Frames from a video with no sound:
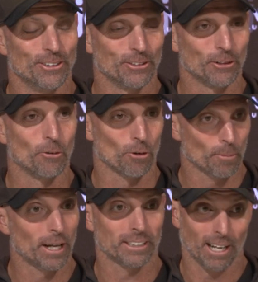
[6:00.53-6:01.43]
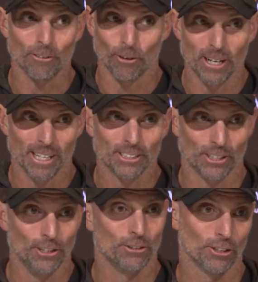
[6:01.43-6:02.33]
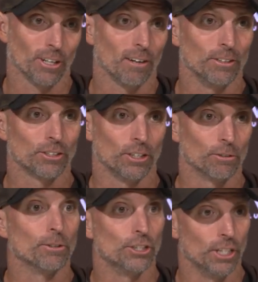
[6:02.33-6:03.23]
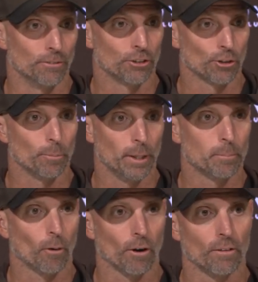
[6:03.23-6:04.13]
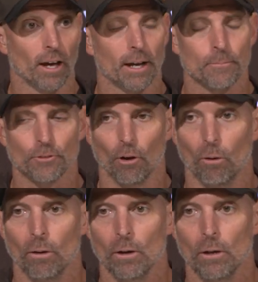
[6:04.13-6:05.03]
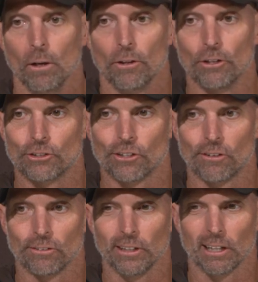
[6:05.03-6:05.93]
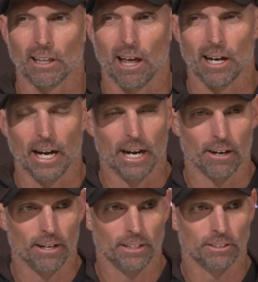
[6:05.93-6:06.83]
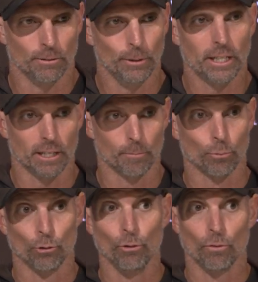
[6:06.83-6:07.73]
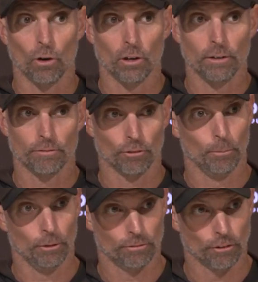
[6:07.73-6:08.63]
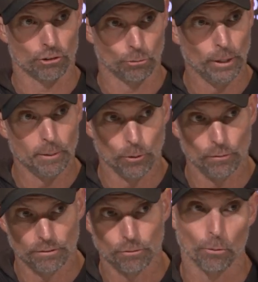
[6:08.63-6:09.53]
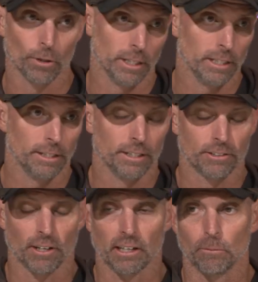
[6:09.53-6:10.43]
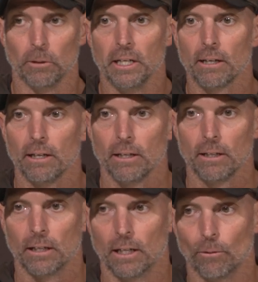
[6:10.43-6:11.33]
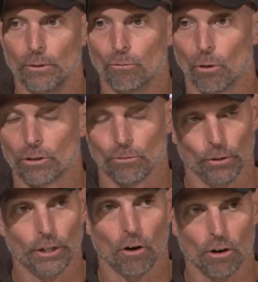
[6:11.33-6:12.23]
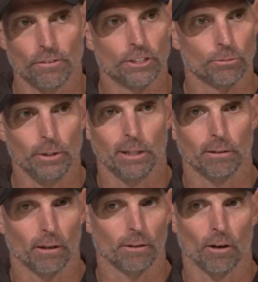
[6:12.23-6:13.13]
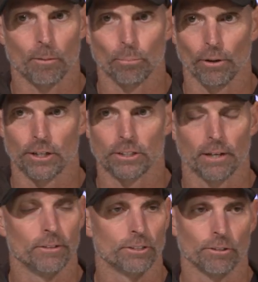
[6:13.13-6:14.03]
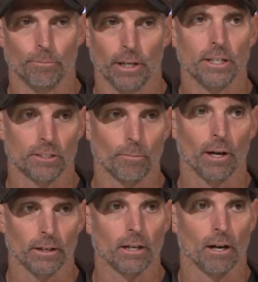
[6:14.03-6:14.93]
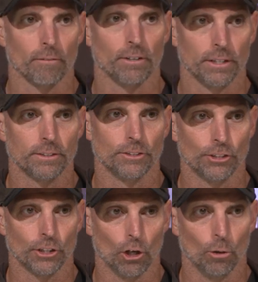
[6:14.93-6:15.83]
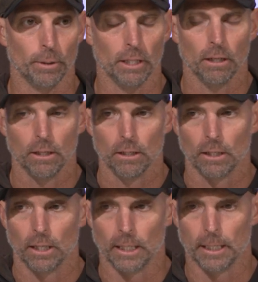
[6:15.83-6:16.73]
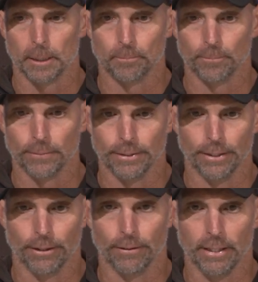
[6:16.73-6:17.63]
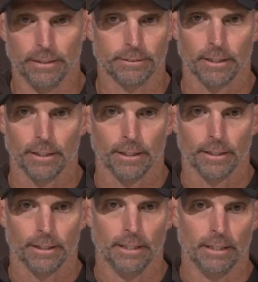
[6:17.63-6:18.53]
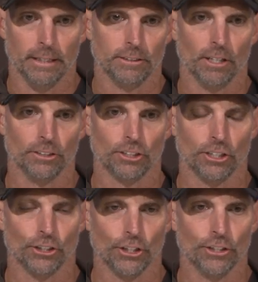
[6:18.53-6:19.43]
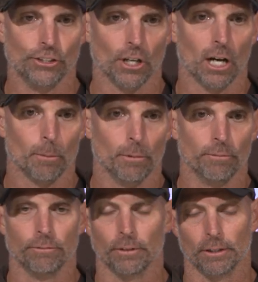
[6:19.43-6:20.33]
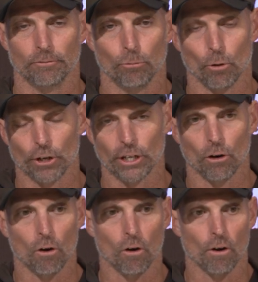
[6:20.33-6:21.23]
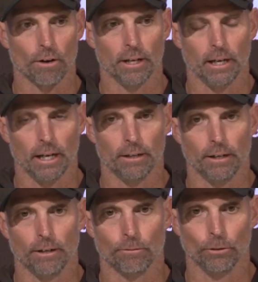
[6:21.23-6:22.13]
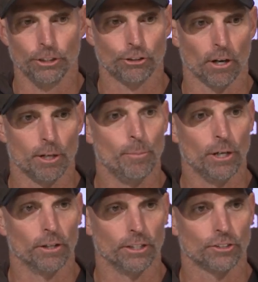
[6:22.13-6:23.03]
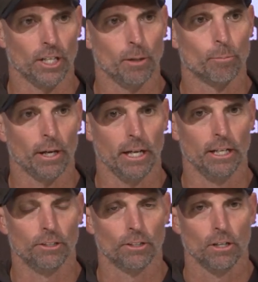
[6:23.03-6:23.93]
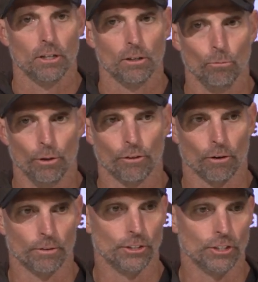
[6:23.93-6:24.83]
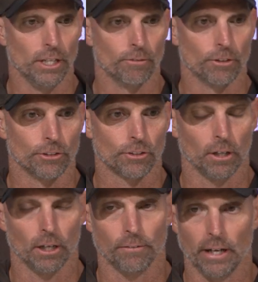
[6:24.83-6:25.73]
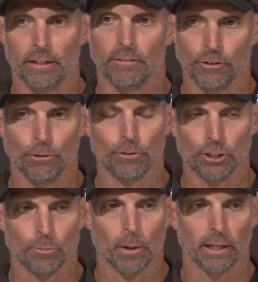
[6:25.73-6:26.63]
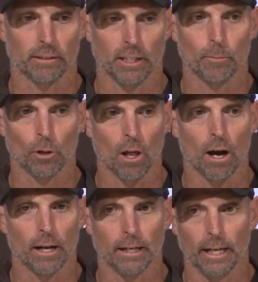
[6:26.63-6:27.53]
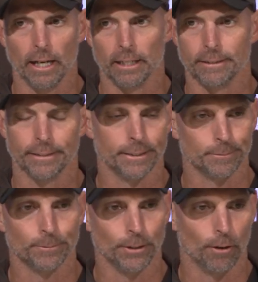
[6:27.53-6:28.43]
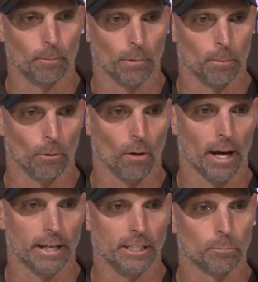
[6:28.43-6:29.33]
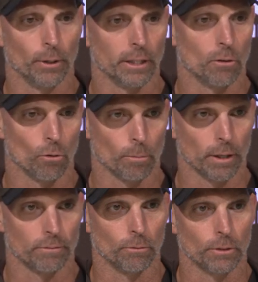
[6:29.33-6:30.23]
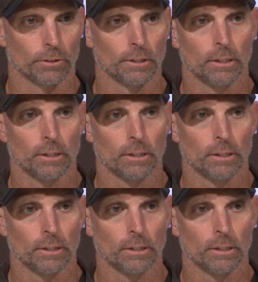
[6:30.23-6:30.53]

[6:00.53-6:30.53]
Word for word: than the quarterback to have great execution. Obviously, the receivers are a big part of that. So there's certainly a lot of areas that we can improve on from the first week moving forward into this second week. Uh, we've worked really hard this week. Our, our, players have a tremendous amount of confidence in Jacoby. Um, you know, he's he, he's done such a good job of, of working hard and, and, and, really trying to be on the same page with our receivers. Uh, they do respect him a lot, and uh, you know I'm, I'm glad he's playing quarterback for us.